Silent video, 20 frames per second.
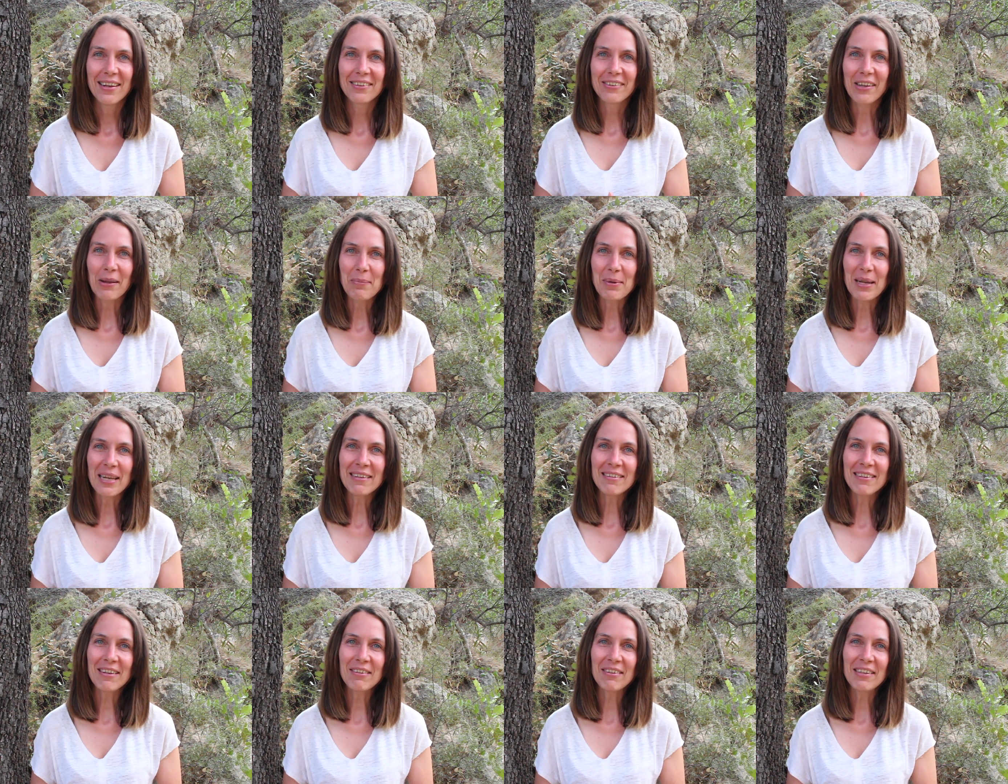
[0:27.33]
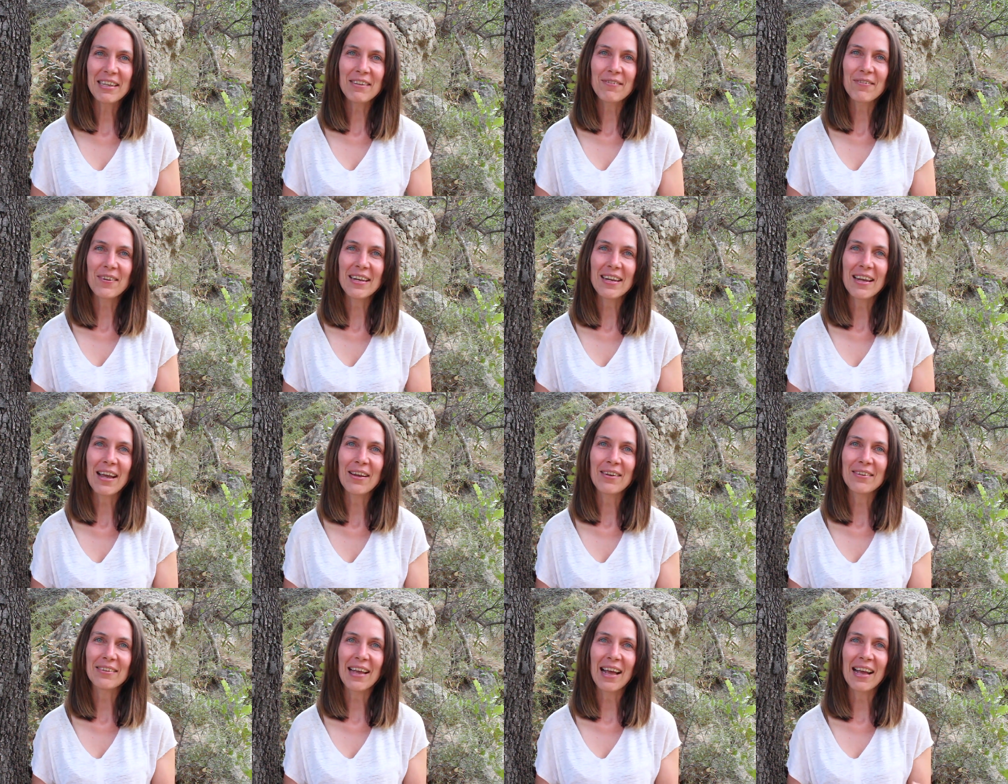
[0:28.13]
So please use these
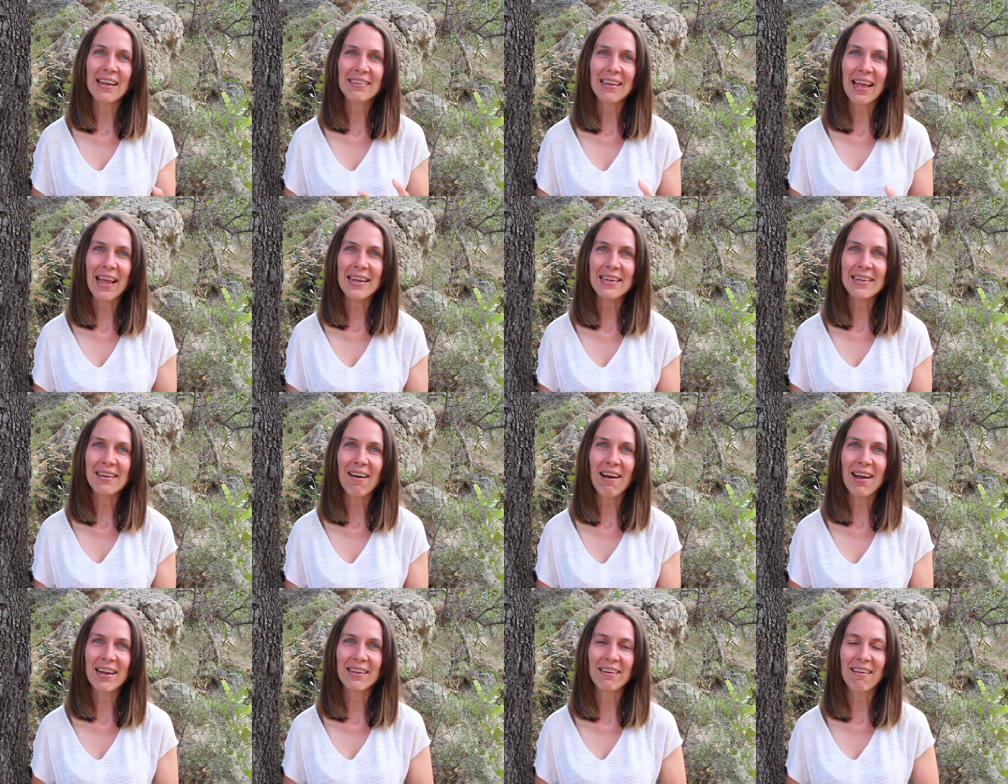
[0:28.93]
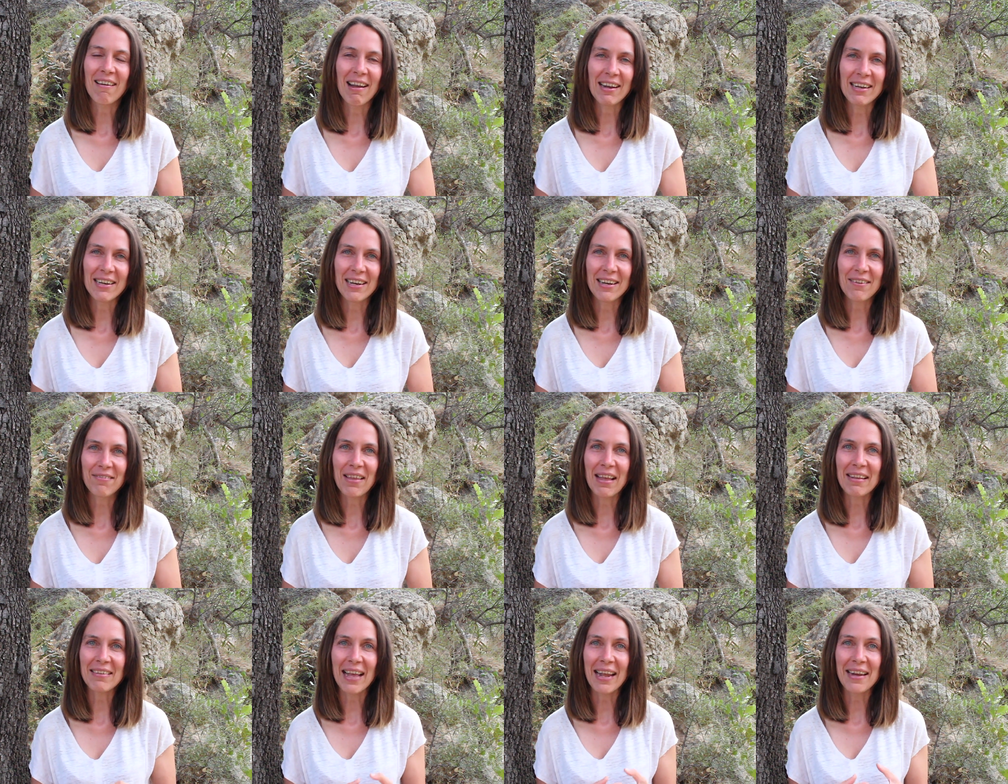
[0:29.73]
videos as a guideline, and if
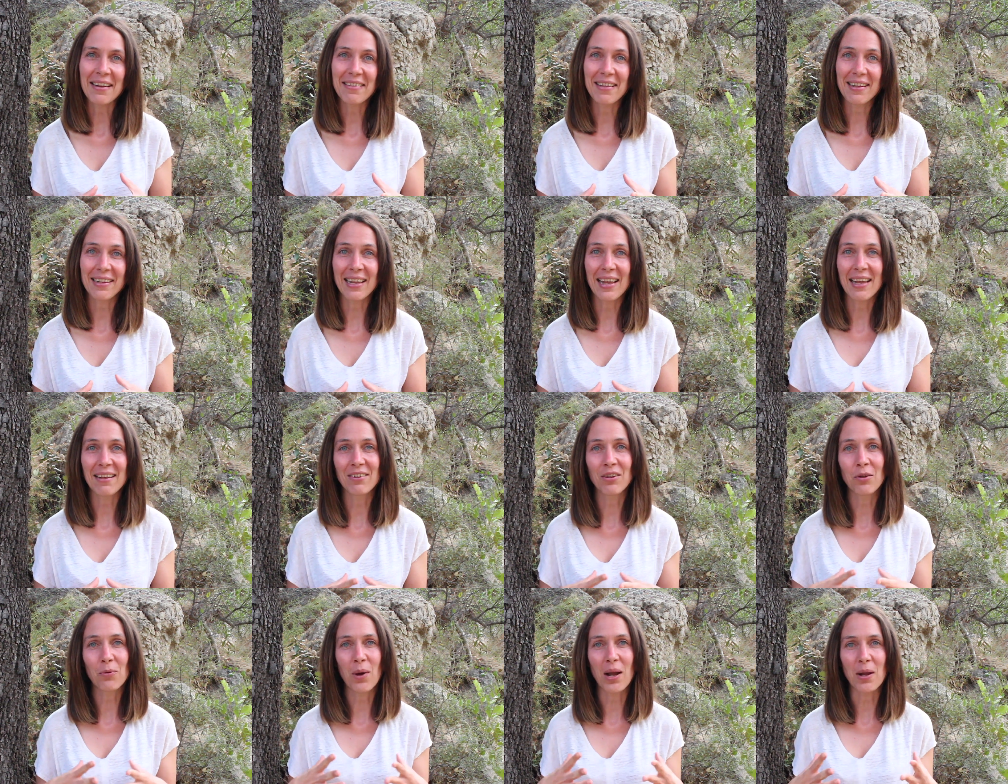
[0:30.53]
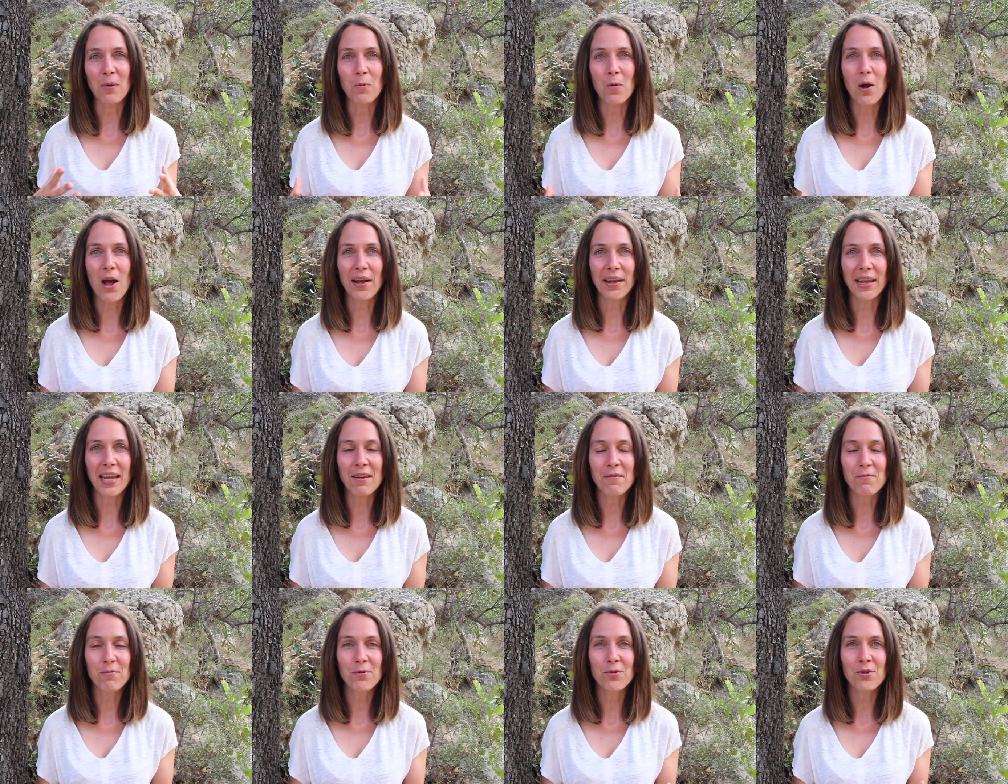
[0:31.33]
there's anything that isn't quite
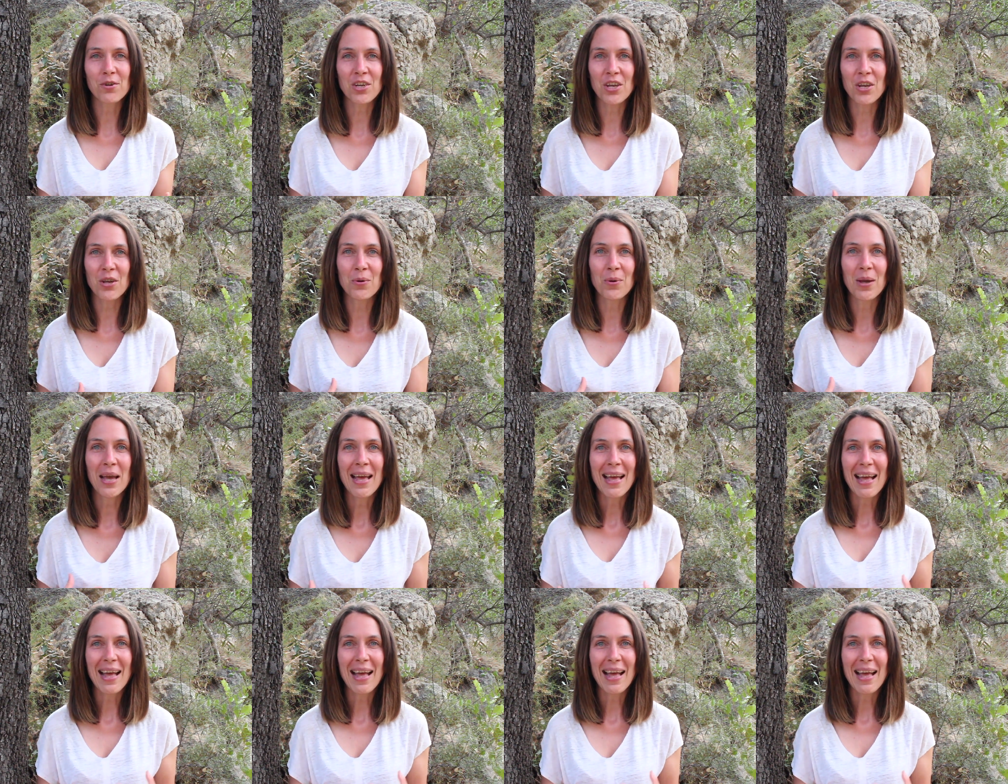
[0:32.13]
working for you,